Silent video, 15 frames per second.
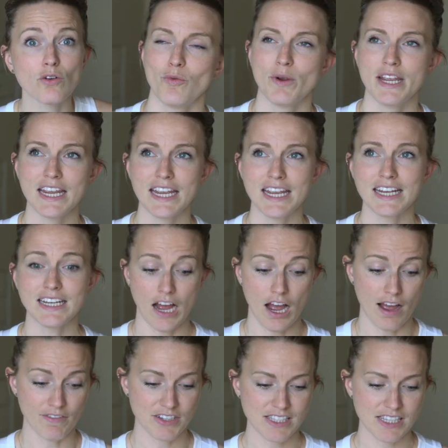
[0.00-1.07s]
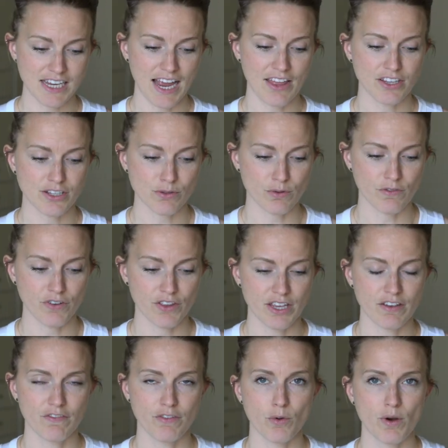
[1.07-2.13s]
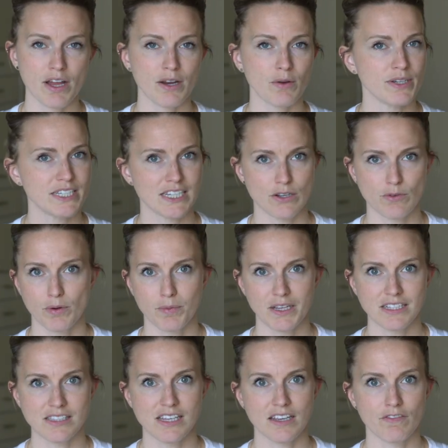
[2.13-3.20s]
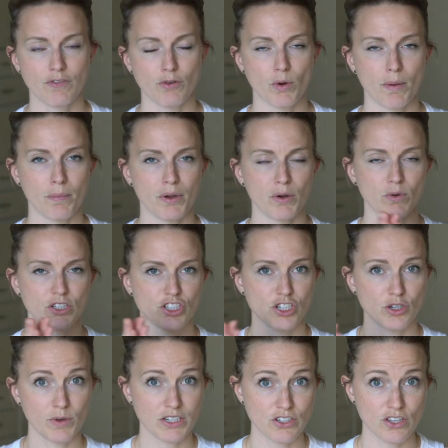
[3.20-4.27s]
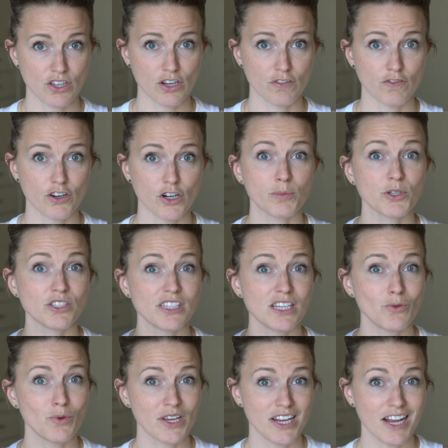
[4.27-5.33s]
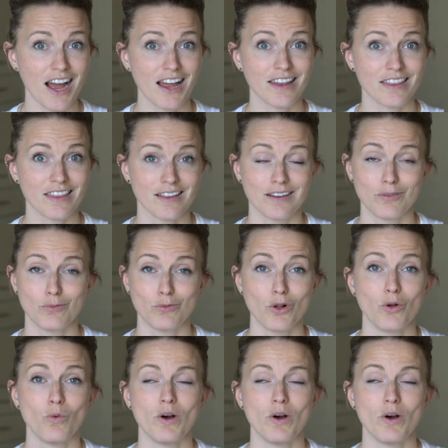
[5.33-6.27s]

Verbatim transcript: We obviously had this one for the infant one, and we didn't replace the infant one, but once she went to the convertible seat, we got the wool